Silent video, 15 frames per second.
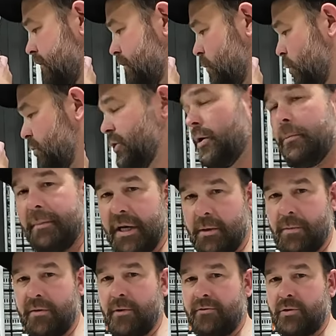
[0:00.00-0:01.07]
we'll do a
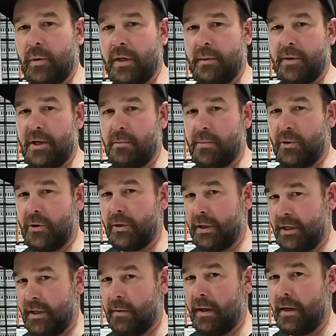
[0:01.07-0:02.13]
minimum of 20-minute boil
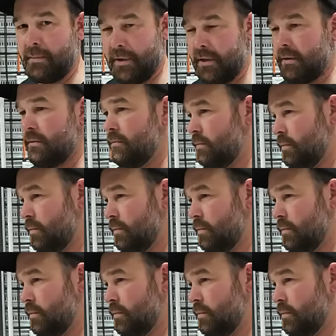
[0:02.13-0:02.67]
anyway, but